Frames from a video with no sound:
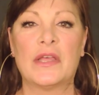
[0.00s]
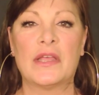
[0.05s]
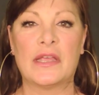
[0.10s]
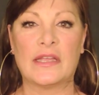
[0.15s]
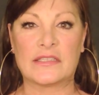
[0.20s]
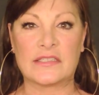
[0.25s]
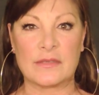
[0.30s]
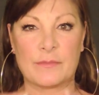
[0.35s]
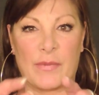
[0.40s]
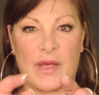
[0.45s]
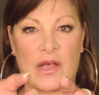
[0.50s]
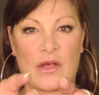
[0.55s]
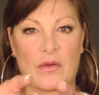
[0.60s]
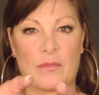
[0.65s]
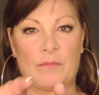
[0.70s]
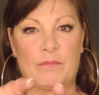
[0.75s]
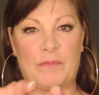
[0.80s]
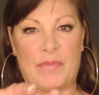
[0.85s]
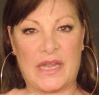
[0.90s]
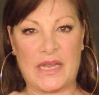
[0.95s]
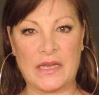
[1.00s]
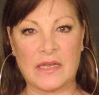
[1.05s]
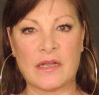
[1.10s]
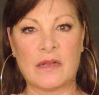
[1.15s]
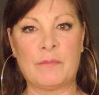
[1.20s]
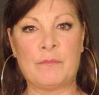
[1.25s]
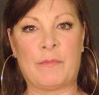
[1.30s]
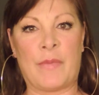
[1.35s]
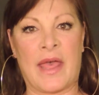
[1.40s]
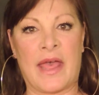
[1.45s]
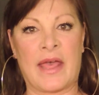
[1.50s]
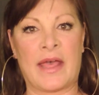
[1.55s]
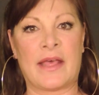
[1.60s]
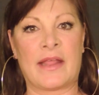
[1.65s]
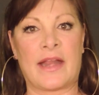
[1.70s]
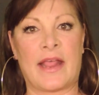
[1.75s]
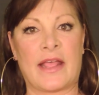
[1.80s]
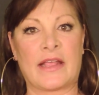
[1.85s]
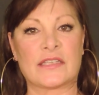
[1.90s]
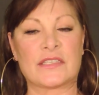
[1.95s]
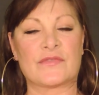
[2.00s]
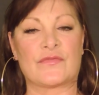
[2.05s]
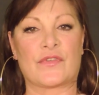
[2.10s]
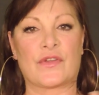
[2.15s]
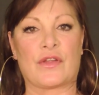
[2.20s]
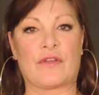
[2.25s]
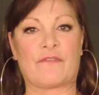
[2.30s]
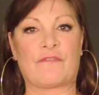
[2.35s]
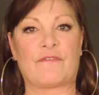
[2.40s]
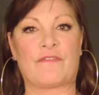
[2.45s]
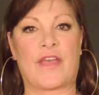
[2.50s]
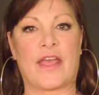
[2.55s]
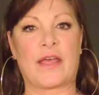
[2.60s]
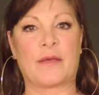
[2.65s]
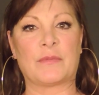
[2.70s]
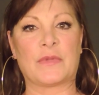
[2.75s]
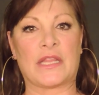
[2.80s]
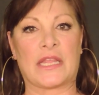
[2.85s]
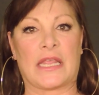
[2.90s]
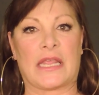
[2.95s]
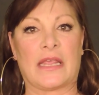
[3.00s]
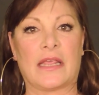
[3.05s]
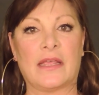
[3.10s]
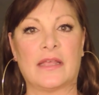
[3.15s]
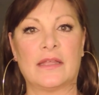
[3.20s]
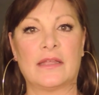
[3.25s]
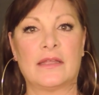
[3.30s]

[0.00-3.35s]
It's about being a badass for your family.